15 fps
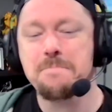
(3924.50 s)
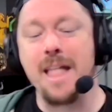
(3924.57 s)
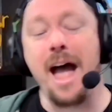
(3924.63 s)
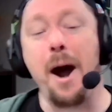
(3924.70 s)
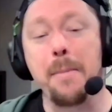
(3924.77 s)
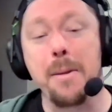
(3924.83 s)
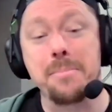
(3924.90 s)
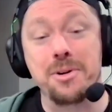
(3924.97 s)

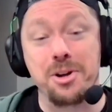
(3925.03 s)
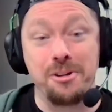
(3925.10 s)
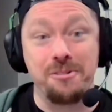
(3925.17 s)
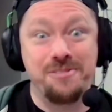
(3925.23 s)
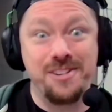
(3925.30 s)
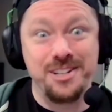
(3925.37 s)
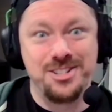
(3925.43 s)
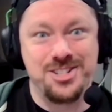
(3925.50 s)
how people could
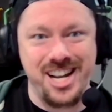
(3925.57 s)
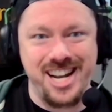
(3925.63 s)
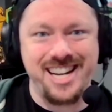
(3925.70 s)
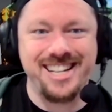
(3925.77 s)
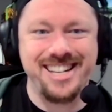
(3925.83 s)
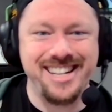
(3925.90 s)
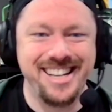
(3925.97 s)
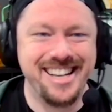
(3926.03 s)
feel
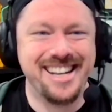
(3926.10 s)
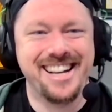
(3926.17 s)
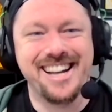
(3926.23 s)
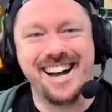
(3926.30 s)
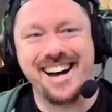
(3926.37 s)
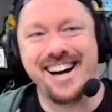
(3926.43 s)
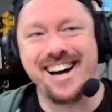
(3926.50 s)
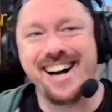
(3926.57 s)
jaded
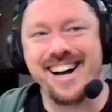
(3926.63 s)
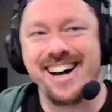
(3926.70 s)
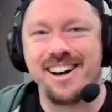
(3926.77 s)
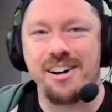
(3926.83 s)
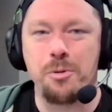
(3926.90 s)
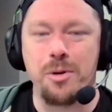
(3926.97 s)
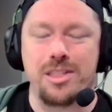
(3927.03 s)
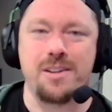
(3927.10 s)

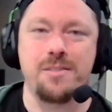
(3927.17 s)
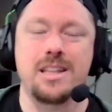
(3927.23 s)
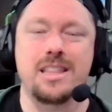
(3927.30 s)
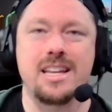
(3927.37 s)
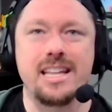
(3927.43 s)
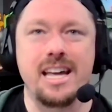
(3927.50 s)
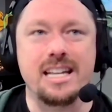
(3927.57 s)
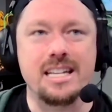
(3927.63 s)
with
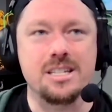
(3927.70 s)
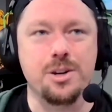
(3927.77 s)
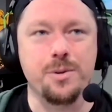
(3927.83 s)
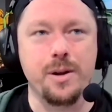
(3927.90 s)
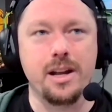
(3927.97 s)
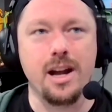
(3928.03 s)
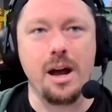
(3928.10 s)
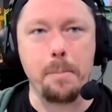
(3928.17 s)
everything that is
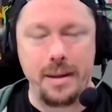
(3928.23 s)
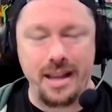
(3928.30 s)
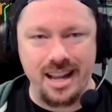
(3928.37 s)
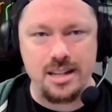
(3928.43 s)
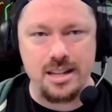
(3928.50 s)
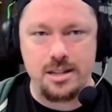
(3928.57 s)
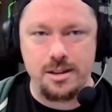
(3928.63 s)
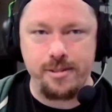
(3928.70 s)
going on
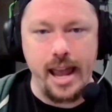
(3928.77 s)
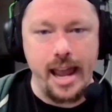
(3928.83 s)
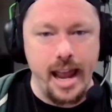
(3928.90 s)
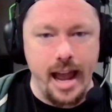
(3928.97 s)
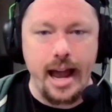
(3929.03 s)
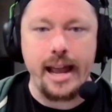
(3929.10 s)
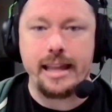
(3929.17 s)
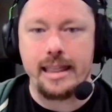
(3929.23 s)
because of
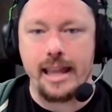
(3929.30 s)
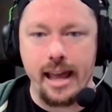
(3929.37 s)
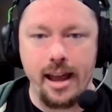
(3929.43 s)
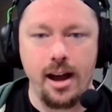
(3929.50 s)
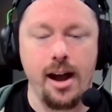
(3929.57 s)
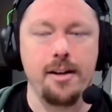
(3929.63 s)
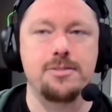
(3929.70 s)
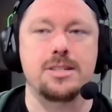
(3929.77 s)
AI and
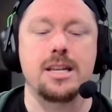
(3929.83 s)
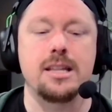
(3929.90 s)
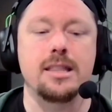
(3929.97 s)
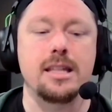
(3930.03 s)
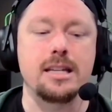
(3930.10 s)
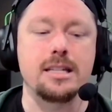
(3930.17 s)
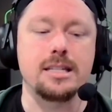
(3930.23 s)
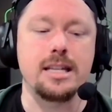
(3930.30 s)
layoffs and
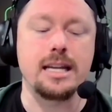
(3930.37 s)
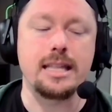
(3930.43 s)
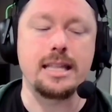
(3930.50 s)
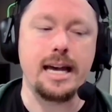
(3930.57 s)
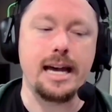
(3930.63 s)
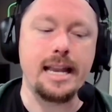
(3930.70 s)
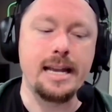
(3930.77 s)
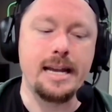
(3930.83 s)
things like
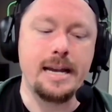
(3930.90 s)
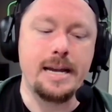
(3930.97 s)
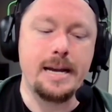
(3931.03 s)
that.